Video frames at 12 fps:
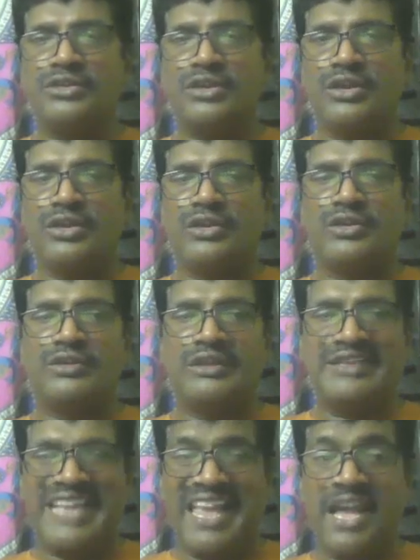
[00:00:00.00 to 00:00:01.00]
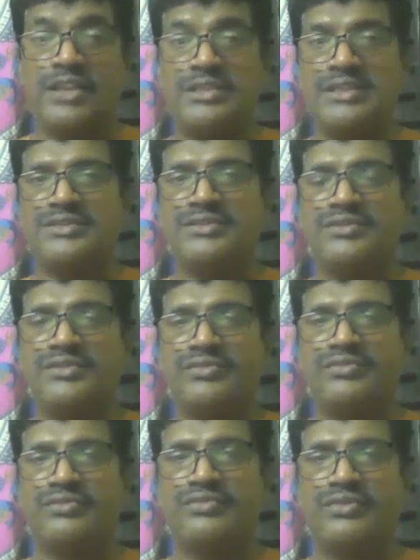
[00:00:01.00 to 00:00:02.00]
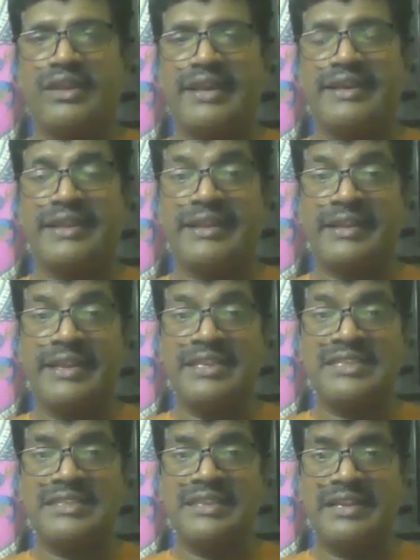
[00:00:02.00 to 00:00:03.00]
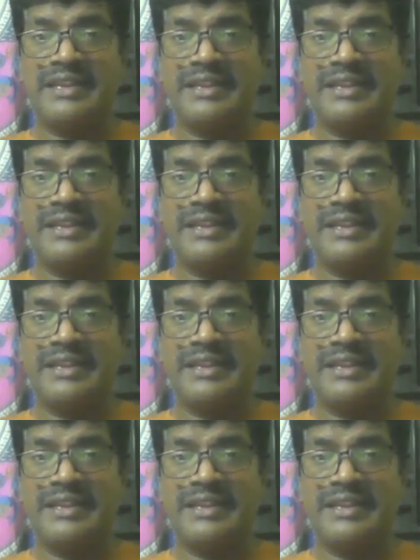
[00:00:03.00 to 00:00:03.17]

uh, the dialysis for her kidneys,